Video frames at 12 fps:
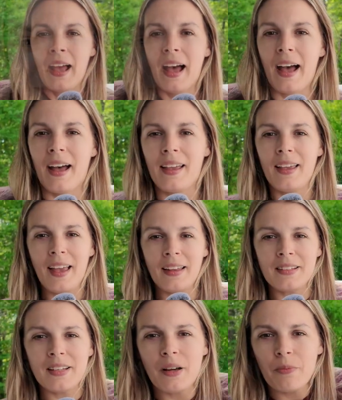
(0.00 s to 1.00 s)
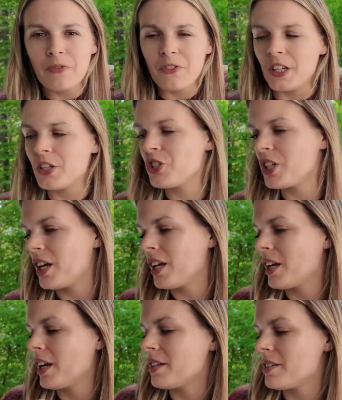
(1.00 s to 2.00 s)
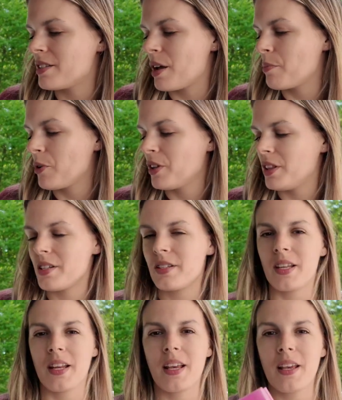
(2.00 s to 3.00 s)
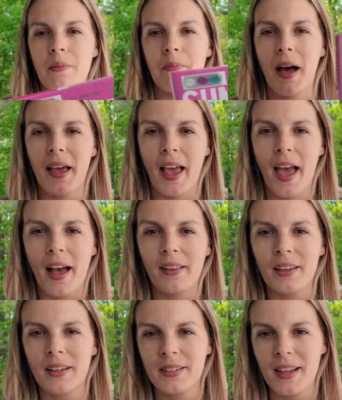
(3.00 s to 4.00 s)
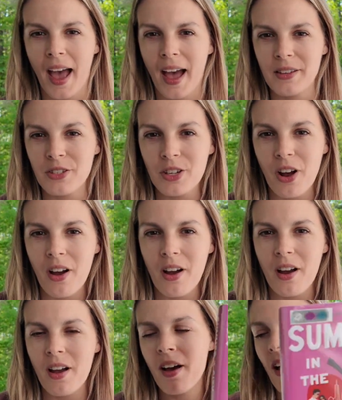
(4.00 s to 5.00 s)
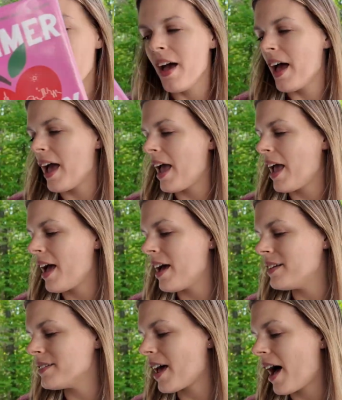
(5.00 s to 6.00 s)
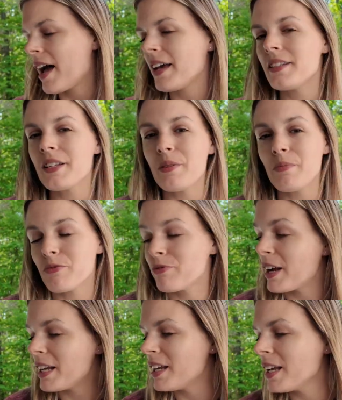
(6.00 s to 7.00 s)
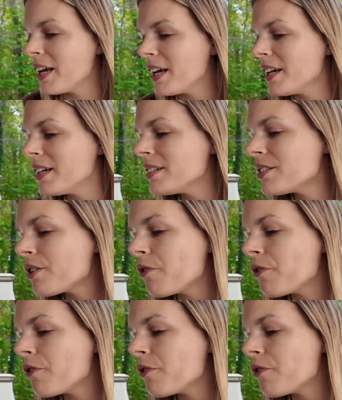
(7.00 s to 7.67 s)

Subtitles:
I ended up finishing Summer in the City by Alex Astor, and I ended up rating it